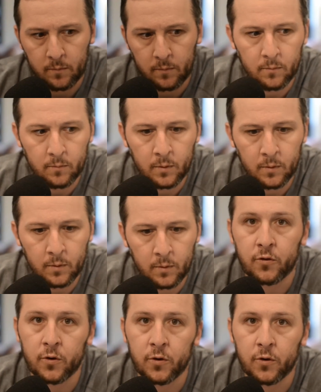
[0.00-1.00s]
what is
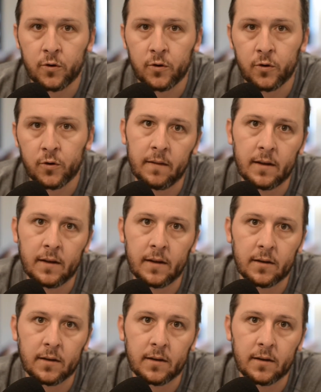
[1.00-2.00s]
truth? And they
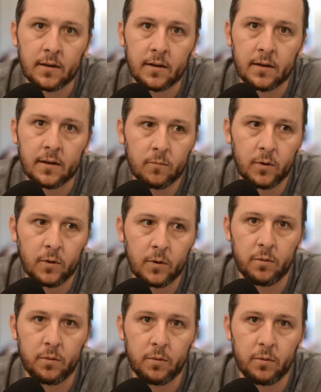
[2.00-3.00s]
said, what you
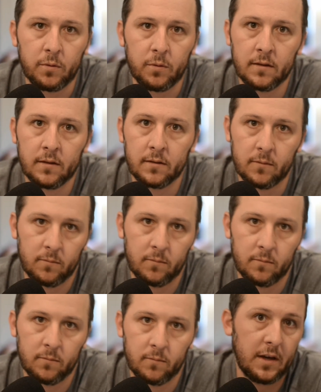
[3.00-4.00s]
think
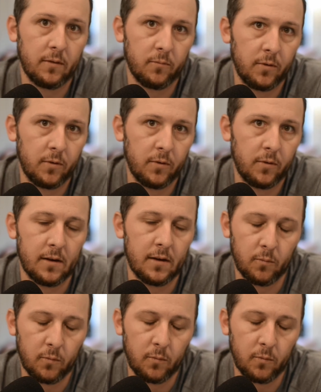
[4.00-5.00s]
it really is,
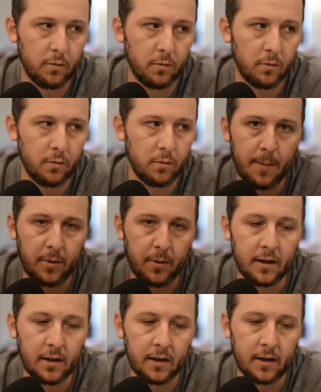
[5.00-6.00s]
what do you think is happening?
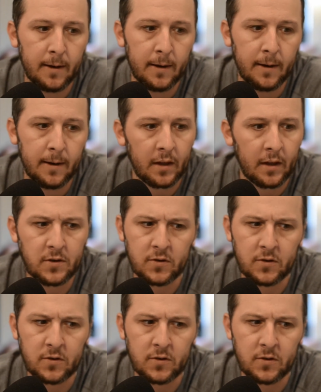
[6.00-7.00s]
And I just,
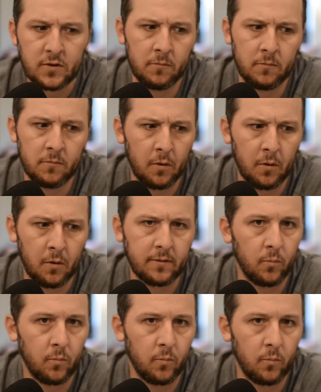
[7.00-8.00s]
asked
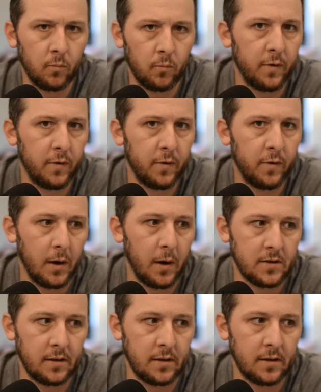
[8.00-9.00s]
one follow-up question.
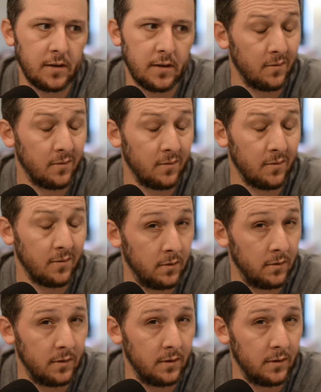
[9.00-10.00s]
I was like,
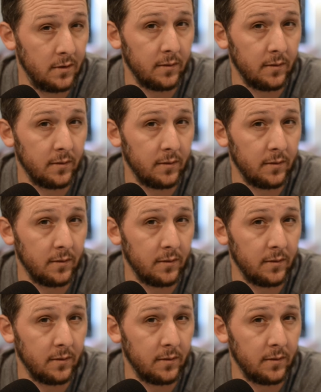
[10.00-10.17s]
he's like,